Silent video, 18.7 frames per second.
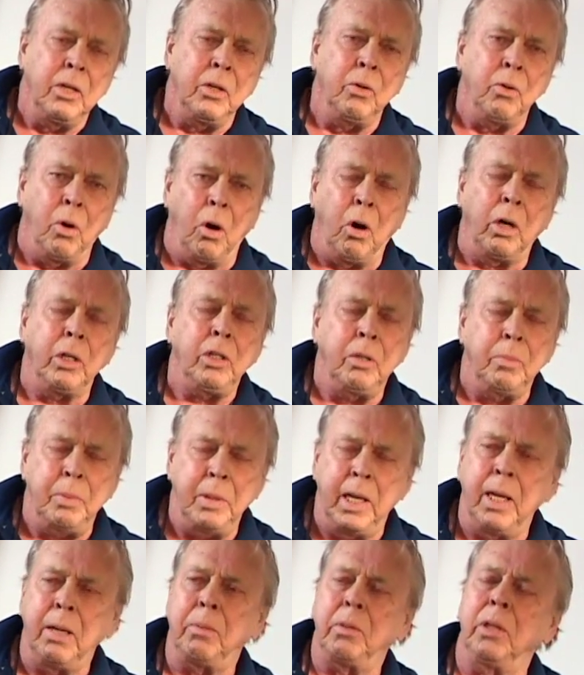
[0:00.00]
You ought to
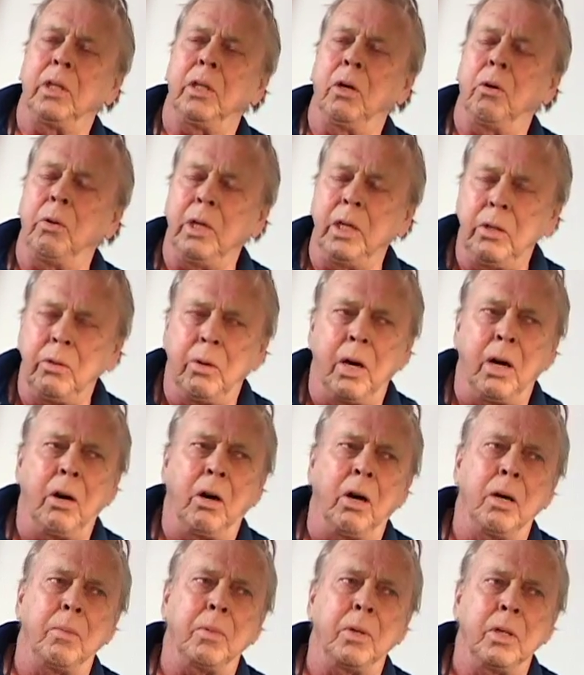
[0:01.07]
be able to go into our
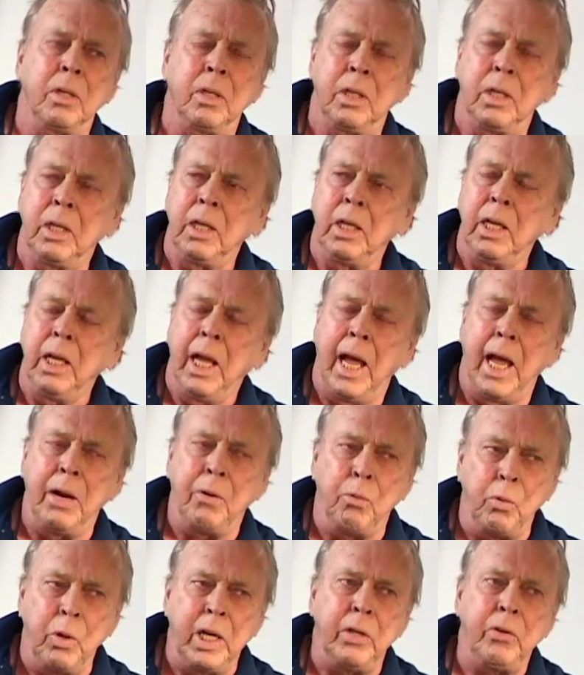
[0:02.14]
harbor
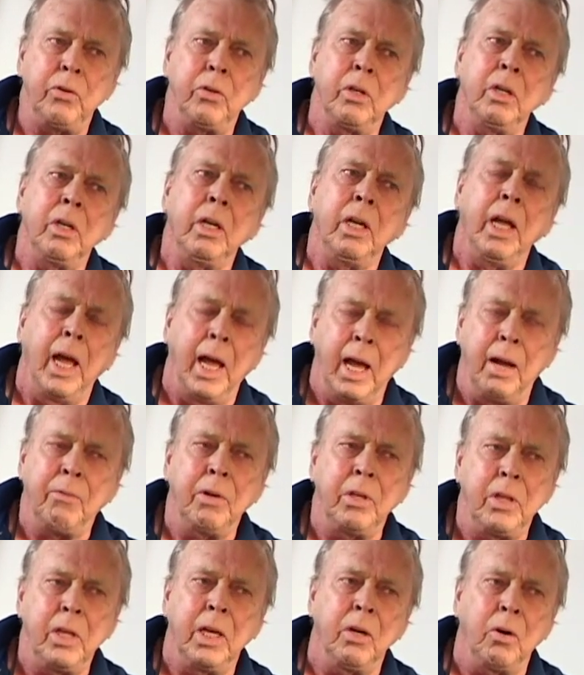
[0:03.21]
and reach
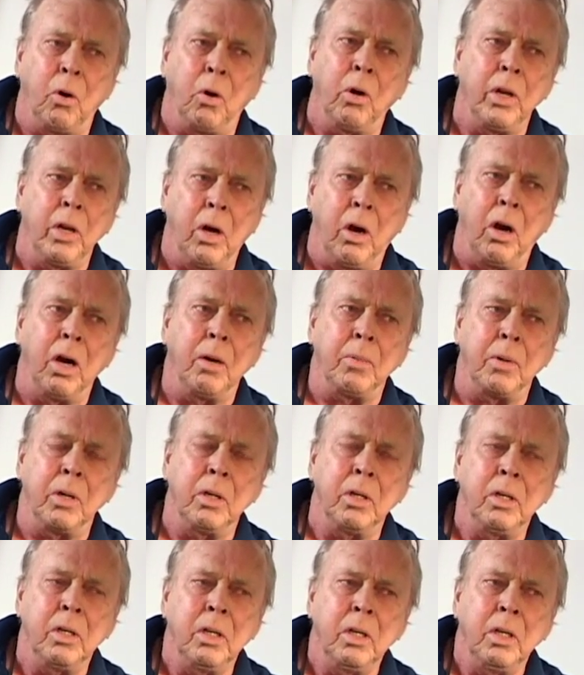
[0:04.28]
everything on the harbor
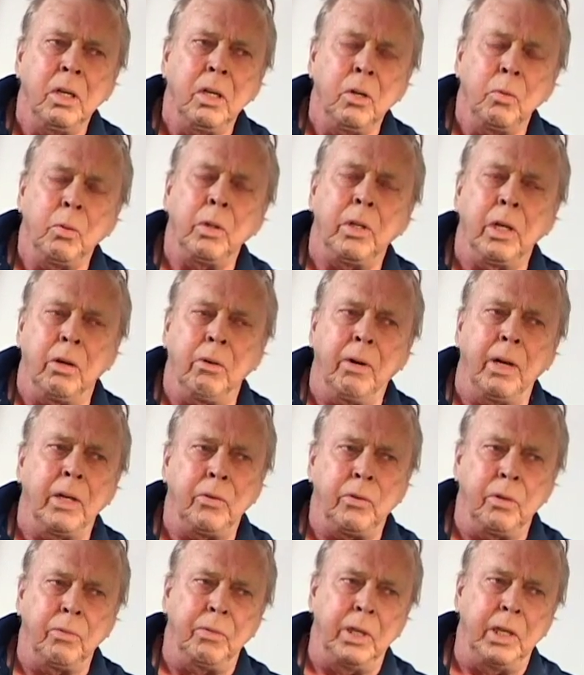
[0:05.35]
with the
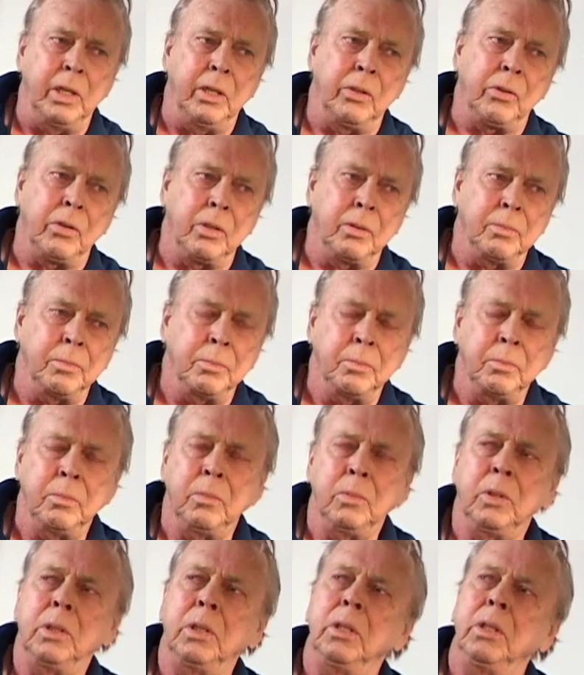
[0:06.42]
greatest of ease.
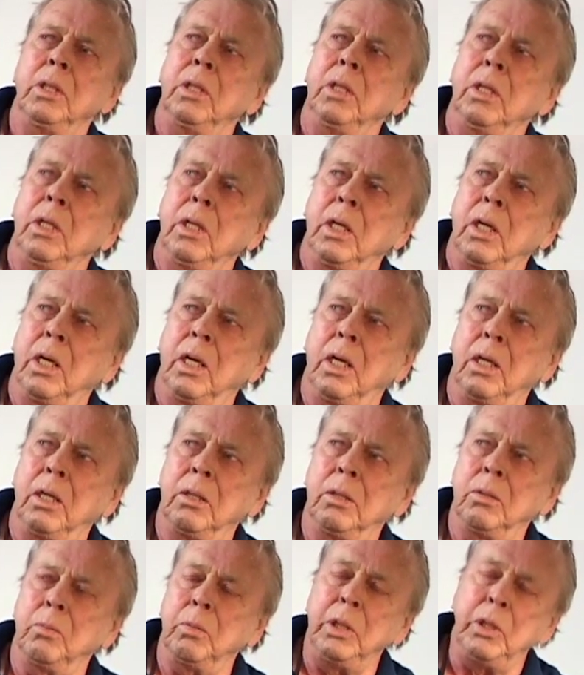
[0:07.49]
Uh,
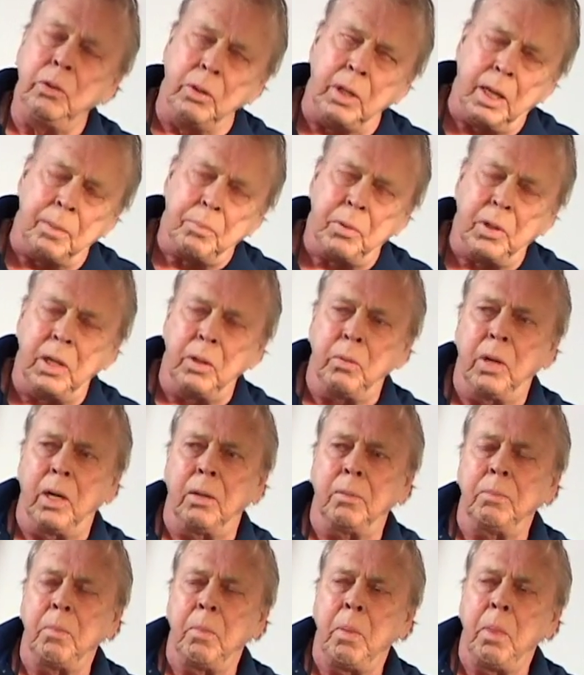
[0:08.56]
we do that pretty well.